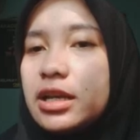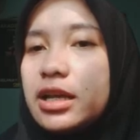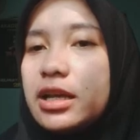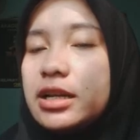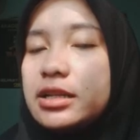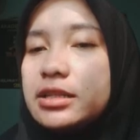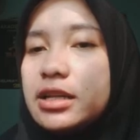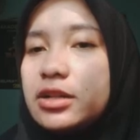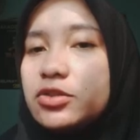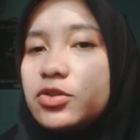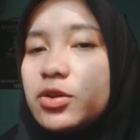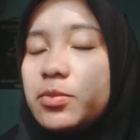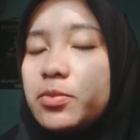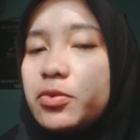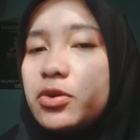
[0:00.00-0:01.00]
It is also
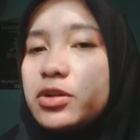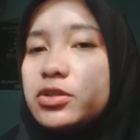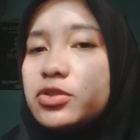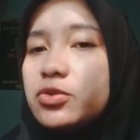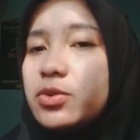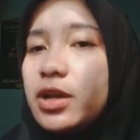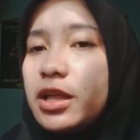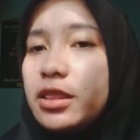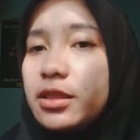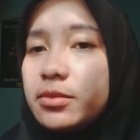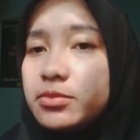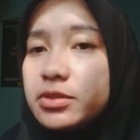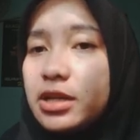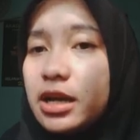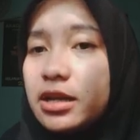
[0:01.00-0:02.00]
important to get
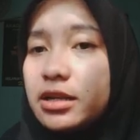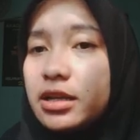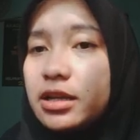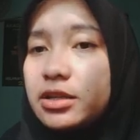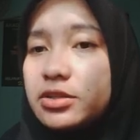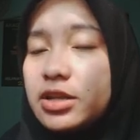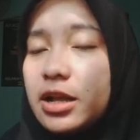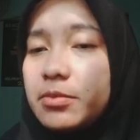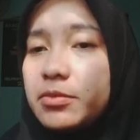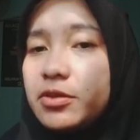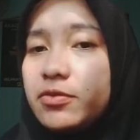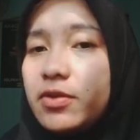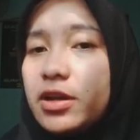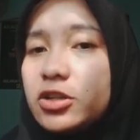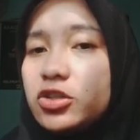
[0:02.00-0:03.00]
them done in a timely
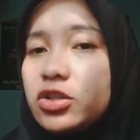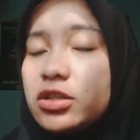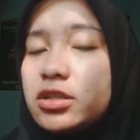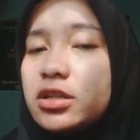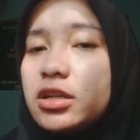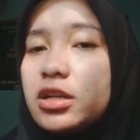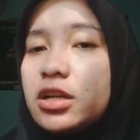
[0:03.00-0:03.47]
fashion